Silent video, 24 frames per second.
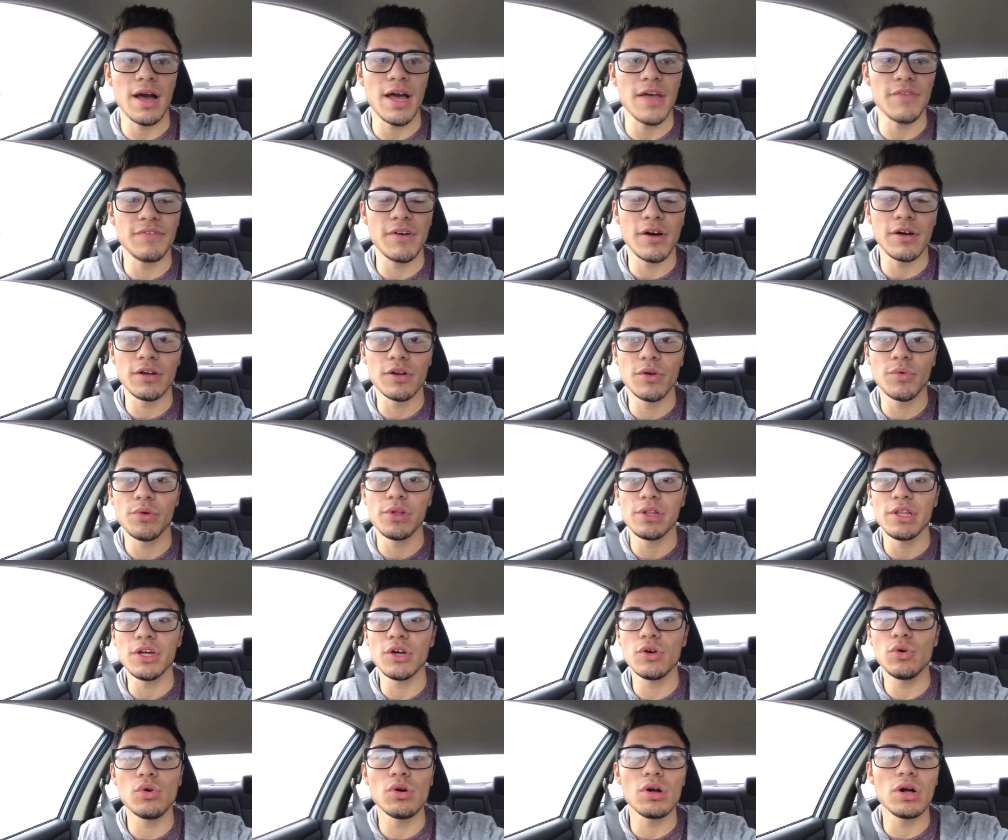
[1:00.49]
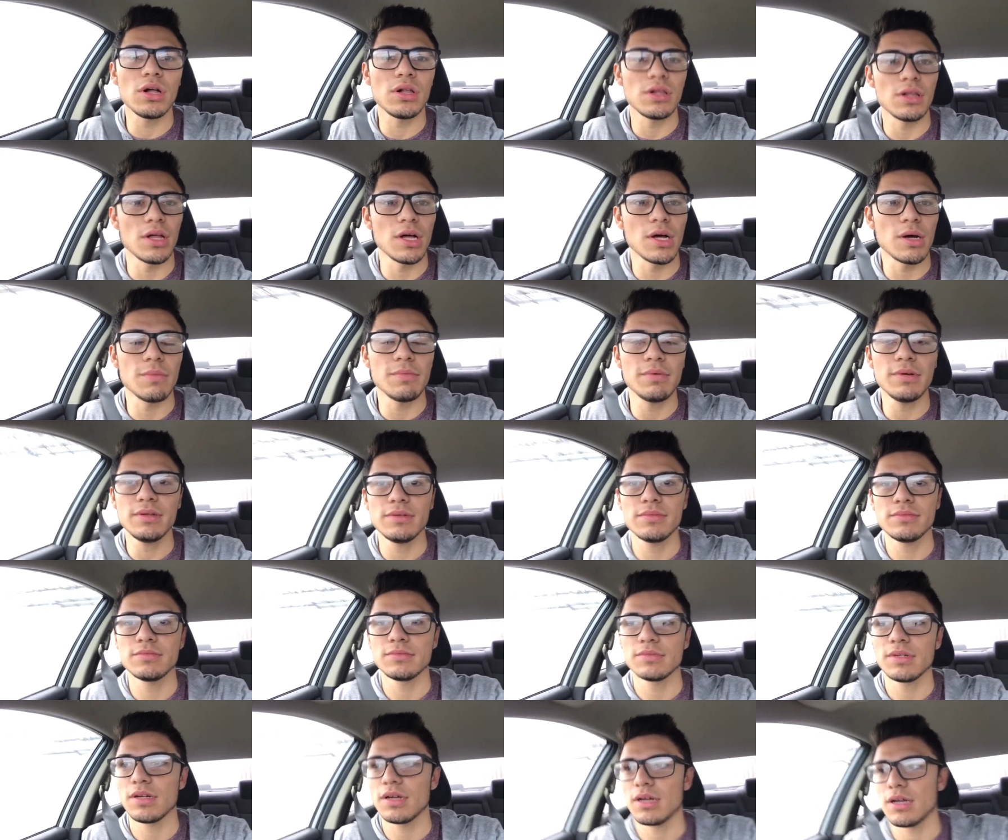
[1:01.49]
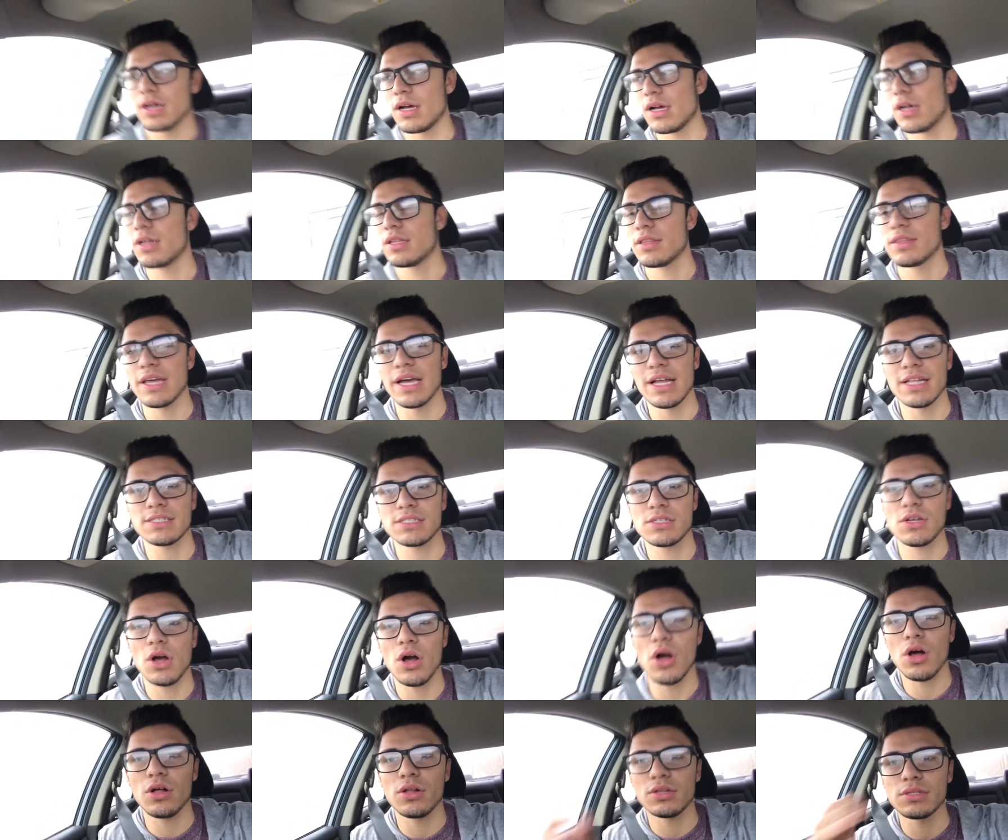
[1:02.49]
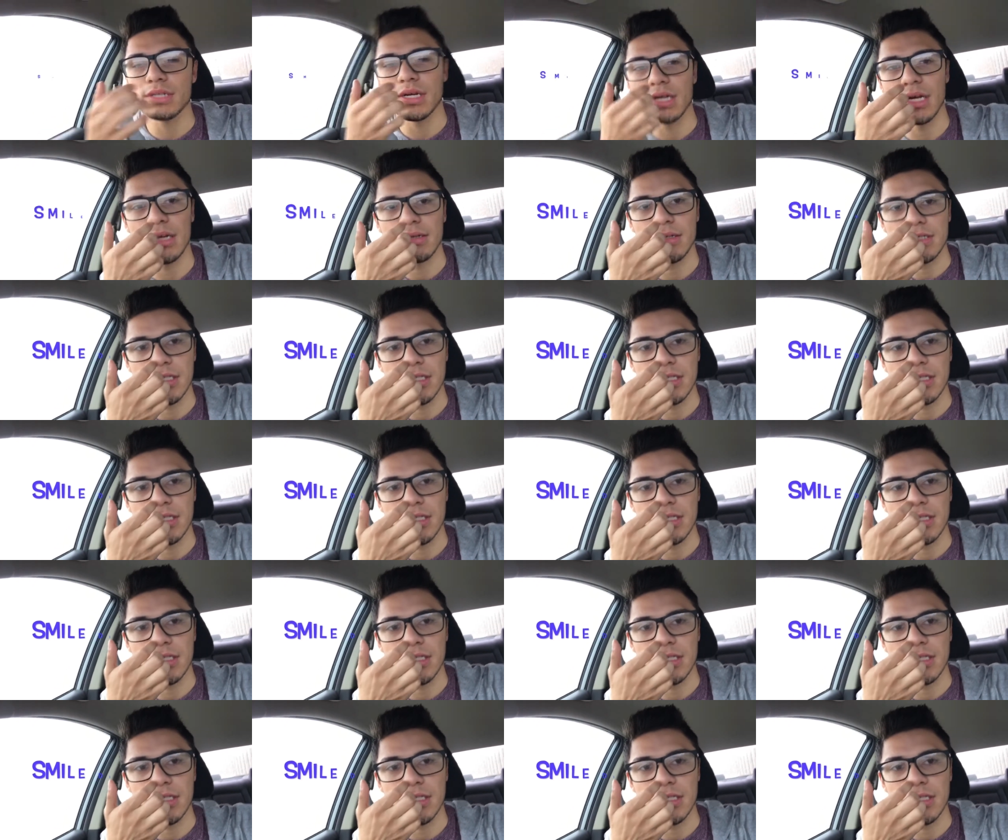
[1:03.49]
I found a really cool club that's called uh,